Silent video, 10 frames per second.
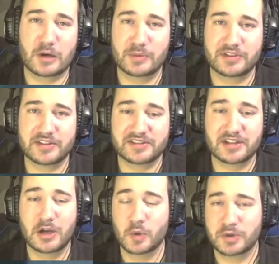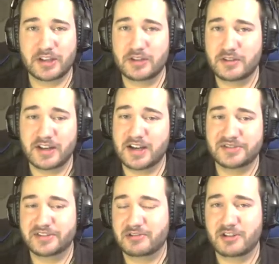on with this. Without you guys,
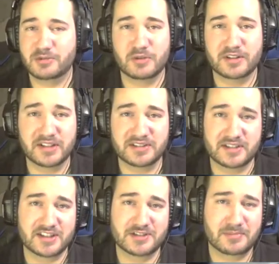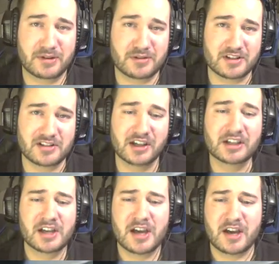this series wouldn't exist, period.
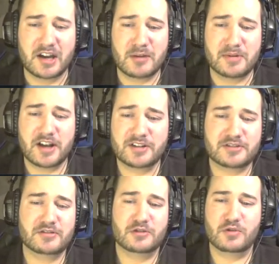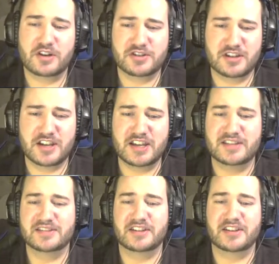Uh, but answer your question
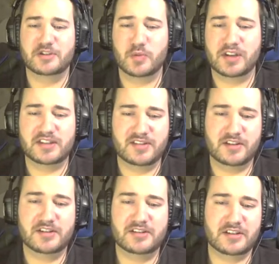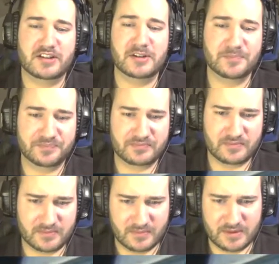is, uh, do we continue to
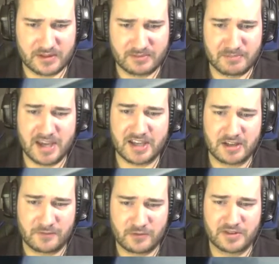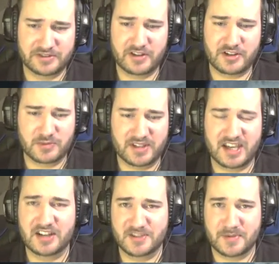make it for as long as we
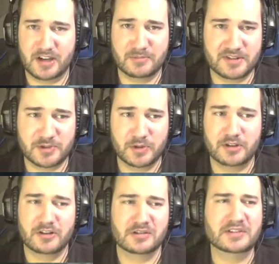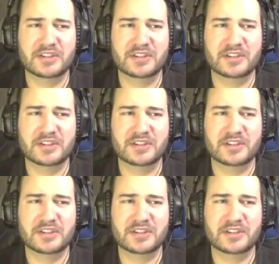can despite how busy we are?